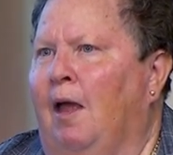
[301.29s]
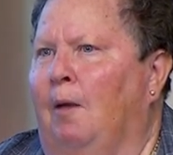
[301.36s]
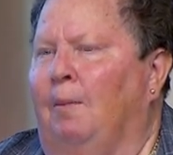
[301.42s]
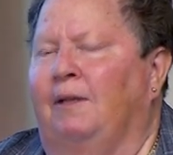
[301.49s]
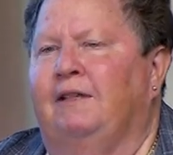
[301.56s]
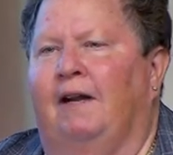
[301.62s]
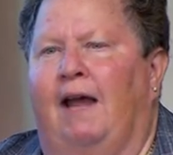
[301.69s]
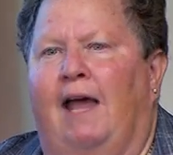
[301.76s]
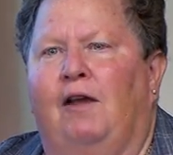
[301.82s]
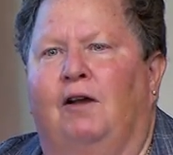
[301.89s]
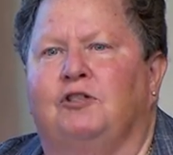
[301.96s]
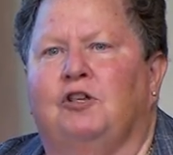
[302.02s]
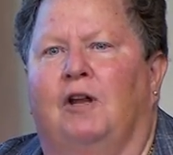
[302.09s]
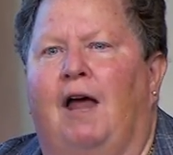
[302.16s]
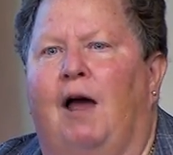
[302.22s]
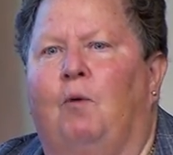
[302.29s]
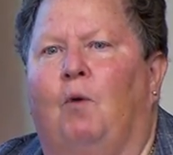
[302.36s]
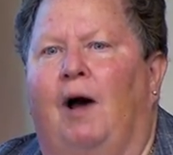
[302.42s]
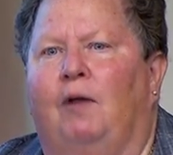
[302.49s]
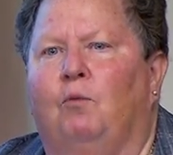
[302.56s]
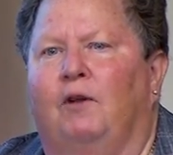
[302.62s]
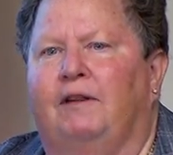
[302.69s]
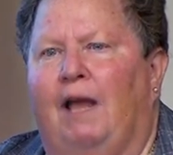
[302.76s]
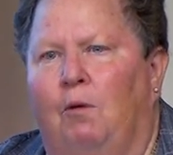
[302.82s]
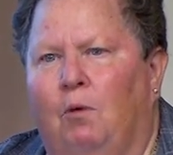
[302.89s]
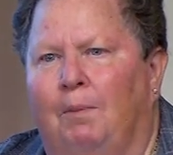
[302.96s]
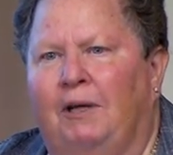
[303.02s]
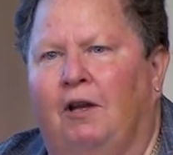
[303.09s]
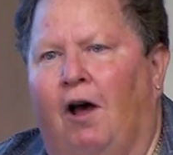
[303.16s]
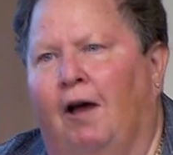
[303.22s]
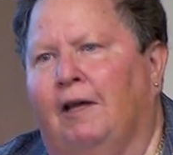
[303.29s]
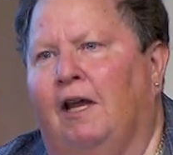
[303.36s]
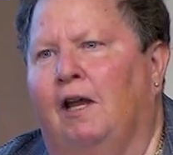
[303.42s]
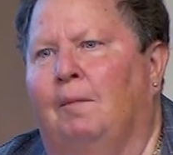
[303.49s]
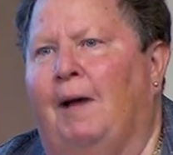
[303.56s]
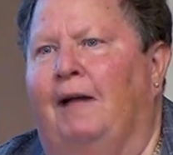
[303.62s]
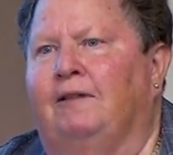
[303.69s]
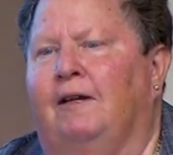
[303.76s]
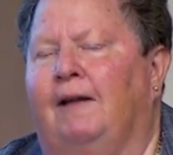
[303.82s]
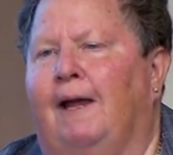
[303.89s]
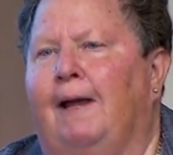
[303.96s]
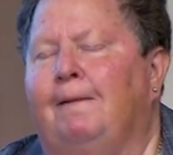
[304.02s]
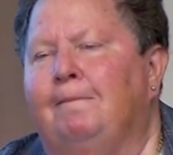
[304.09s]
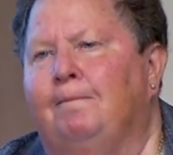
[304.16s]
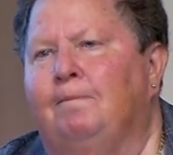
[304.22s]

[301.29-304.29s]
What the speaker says: But today, on July 1, what they will be talking about today